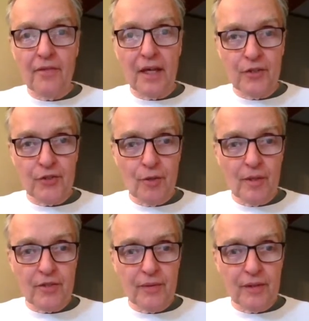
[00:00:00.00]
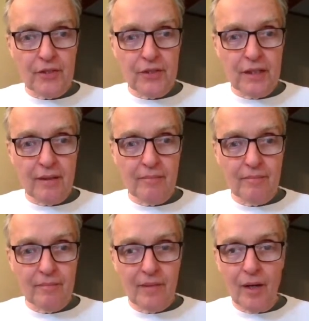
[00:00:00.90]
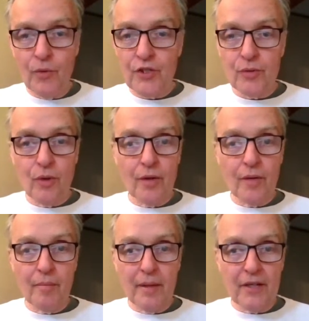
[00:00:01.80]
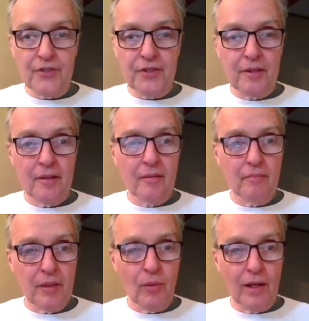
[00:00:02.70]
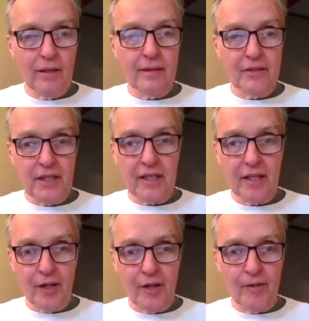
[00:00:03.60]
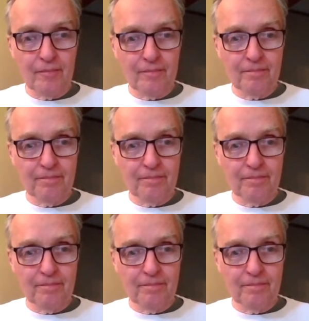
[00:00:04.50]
Thank you so much for listening. I wish you all the best. Be well and take care.